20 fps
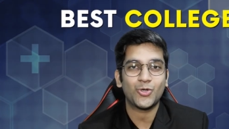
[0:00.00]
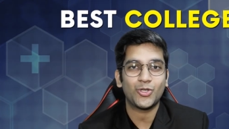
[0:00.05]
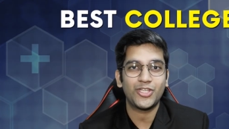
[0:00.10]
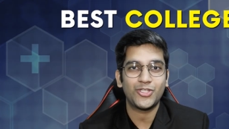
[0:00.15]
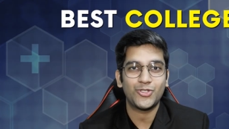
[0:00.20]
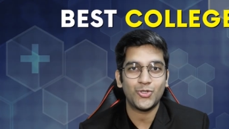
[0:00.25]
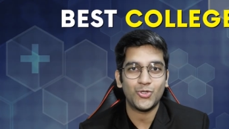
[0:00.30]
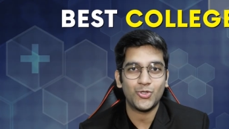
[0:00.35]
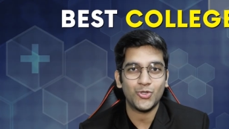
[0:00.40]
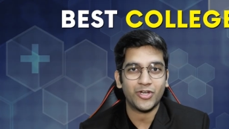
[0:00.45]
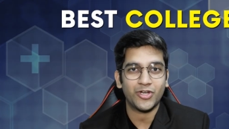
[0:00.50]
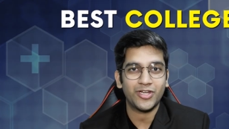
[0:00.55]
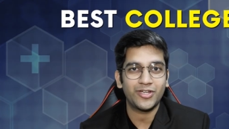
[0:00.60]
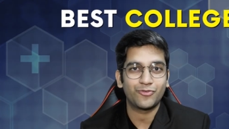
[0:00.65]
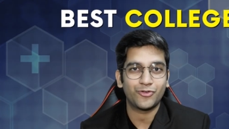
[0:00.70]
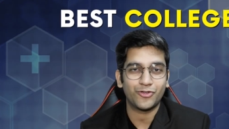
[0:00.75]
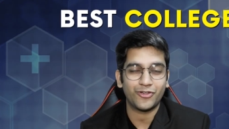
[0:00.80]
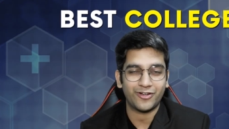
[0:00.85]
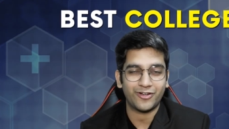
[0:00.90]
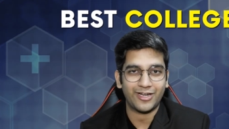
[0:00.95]
college to join
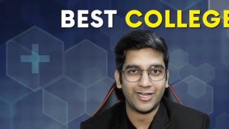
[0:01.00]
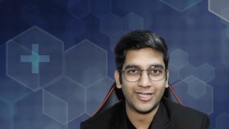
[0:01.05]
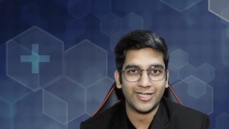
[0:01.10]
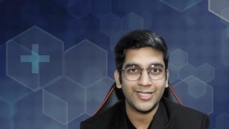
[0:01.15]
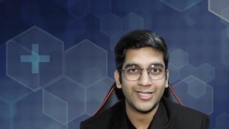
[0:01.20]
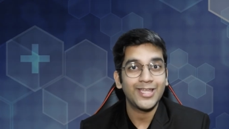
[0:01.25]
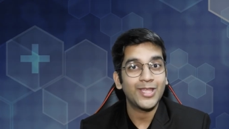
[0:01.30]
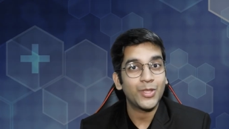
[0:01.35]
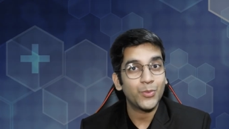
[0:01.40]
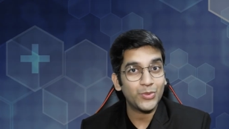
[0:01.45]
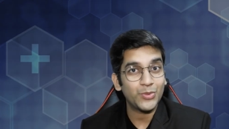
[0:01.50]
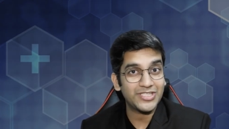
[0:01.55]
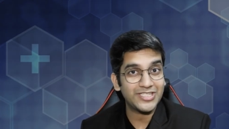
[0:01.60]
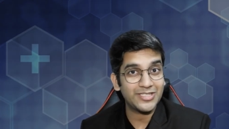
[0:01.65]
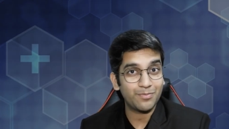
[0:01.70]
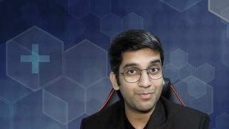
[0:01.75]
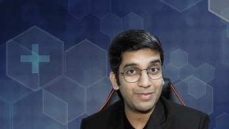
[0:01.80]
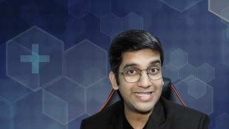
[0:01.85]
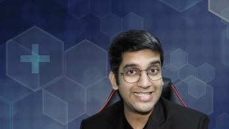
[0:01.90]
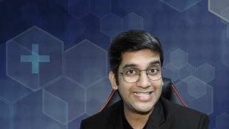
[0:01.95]
for your rank, which is
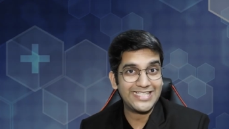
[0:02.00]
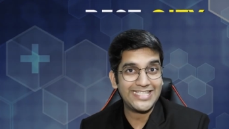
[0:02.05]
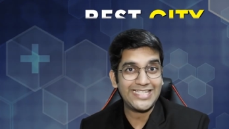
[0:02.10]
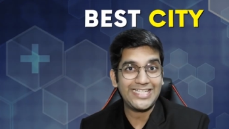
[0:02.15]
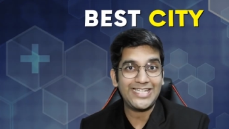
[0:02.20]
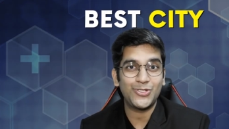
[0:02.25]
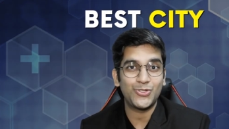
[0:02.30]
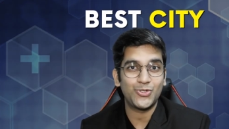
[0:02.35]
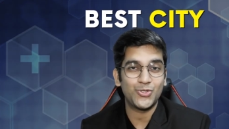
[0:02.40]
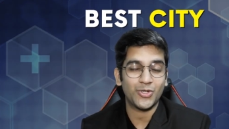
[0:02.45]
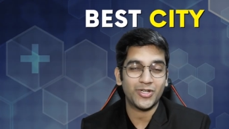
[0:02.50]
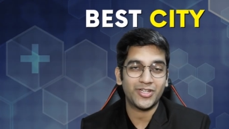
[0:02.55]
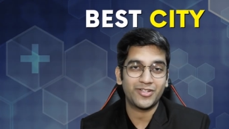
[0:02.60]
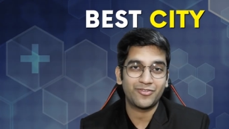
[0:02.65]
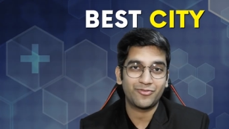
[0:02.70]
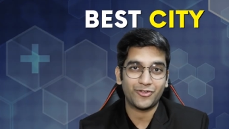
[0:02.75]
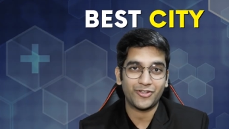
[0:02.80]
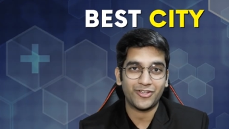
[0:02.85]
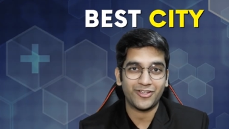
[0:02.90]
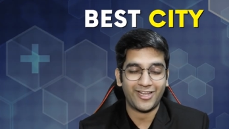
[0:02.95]
the best city to join
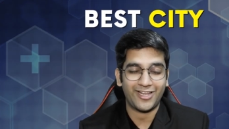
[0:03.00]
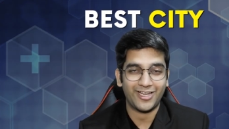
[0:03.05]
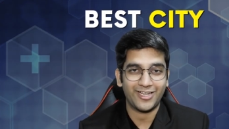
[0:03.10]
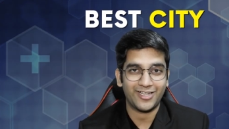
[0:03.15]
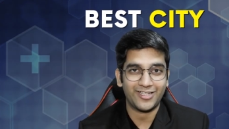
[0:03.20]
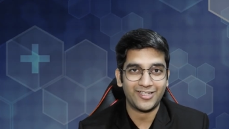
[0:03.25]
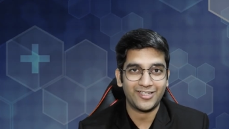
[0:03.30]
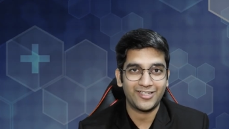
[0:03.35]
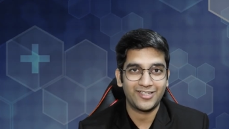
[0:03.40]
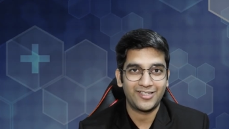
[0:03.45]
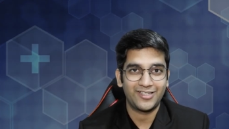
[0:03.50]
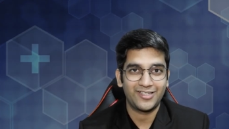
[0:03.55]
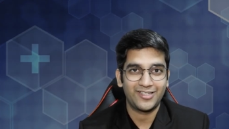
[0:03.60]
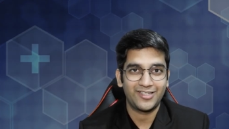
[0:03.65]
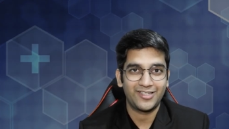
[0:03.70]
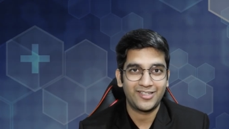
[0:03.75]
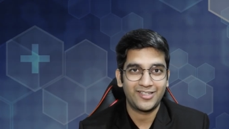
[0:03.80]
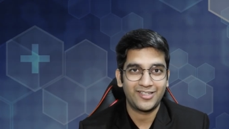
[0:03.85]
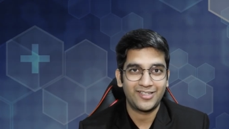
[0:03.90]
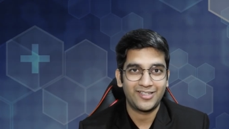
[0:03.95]
for your rank.
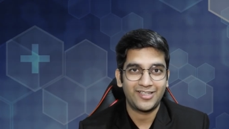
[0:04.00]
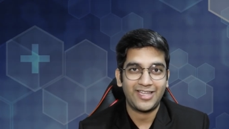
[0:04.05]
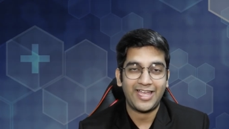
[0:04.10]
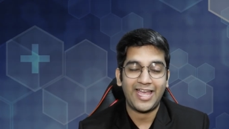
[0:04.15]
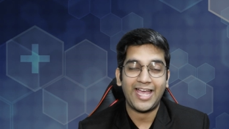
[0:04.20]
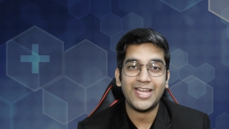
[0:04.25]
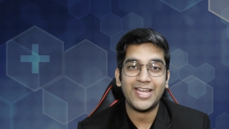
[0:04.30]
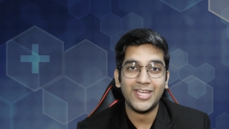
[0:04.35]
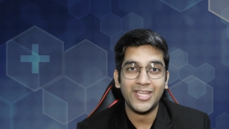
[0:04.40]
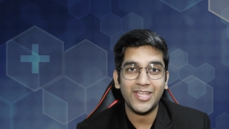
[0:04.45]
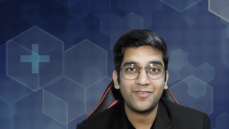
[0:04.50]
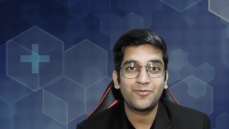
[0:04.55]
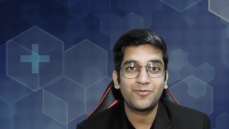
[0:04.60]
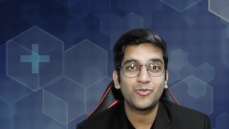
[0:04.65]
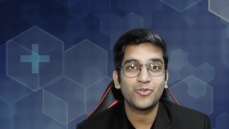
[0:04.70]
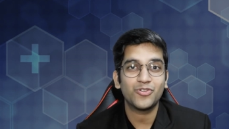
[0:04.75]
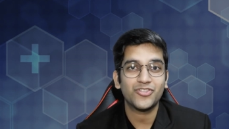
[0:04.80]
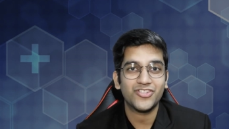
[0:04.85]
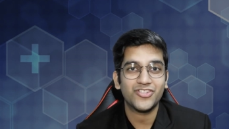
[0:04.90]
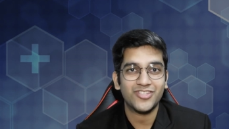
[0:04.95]
And if
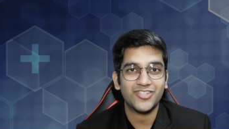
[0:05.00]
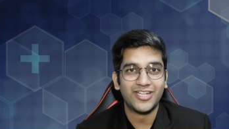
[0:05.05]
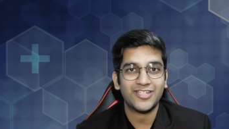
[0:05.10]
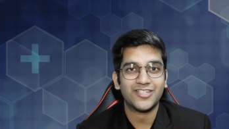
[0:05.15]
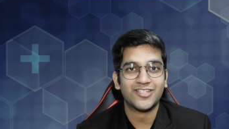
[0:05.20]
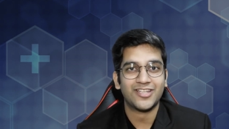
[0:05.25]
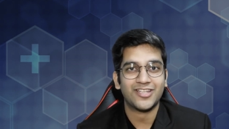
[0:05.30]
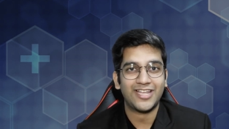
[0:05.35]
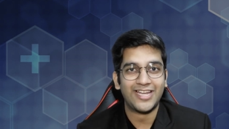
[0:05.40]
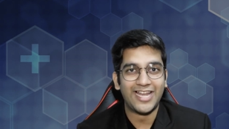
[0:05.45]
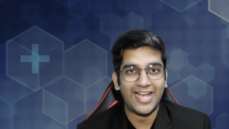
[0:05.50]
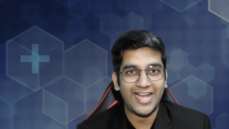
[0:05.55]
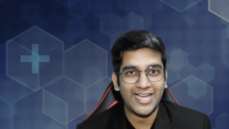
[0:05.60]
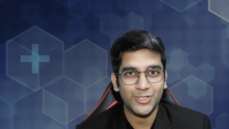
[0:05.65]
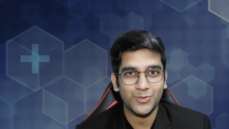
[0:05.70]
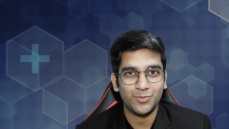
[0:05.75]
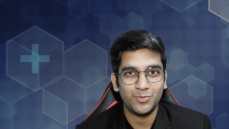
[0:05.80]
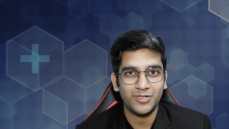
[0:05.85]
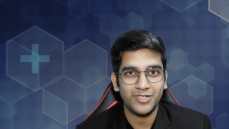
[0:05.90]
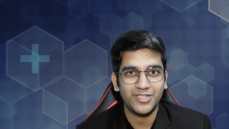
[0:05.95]
you're such an
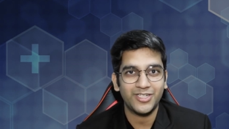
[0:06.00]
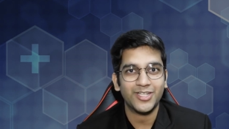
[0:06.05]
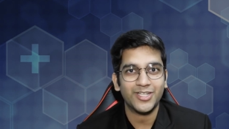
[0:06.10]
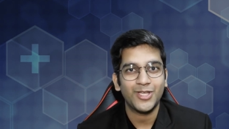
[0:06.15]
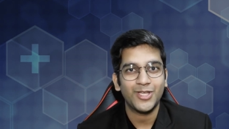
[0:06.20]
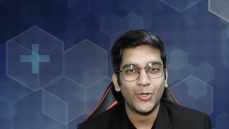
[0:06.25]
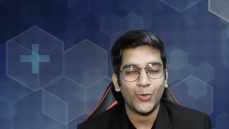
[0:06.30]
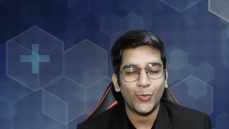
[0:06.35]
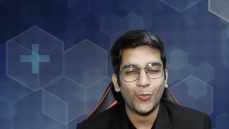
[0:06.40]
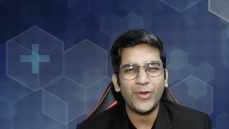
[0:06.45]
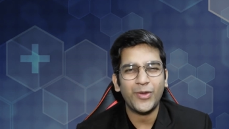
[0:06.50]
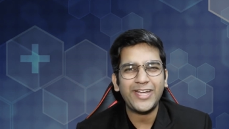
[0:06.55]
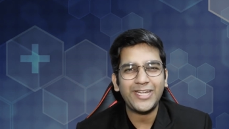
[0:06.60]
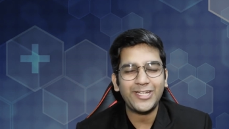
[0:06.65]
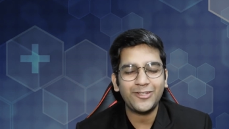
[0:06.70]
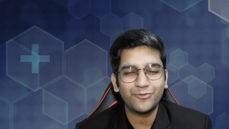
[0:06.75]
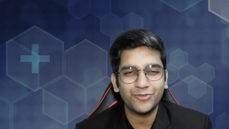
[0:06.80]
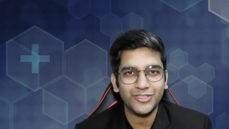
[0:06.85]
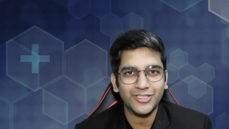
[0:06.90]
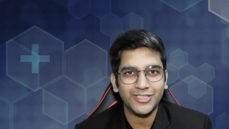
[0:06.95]
aspirant
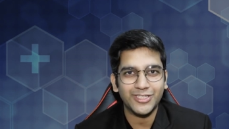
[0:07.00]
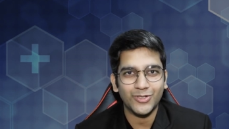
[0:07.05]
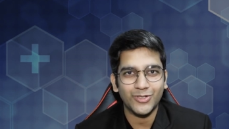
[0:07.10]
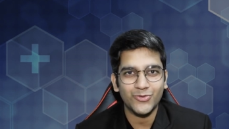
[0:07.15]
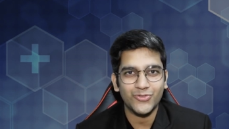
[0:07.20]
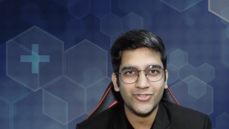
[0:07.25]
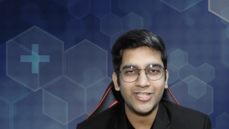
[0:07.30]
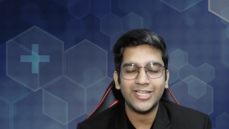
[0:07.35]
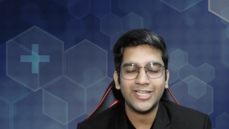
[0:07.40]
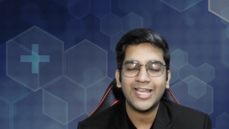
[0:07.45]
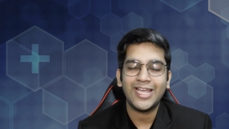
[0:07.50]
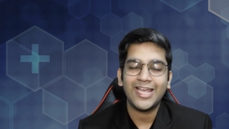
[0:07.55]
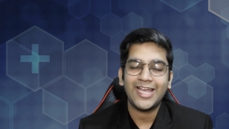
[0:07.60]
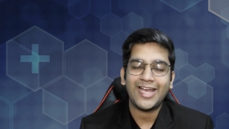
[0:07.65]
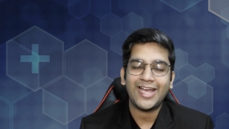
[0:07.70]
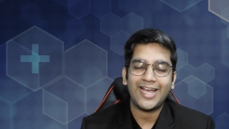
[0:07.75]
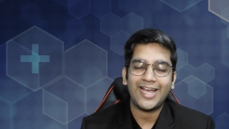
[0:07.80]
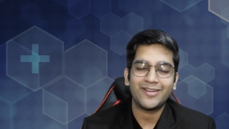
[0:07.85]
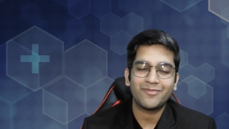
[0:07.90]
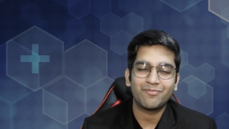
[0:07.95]
waiting for the counseling
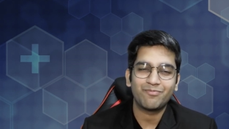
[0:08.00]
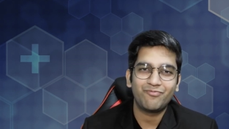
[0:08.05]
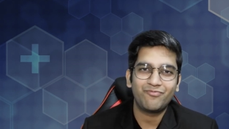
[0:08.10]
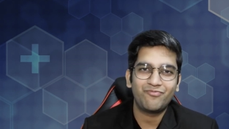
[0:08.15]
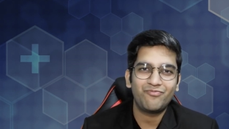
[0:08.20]
and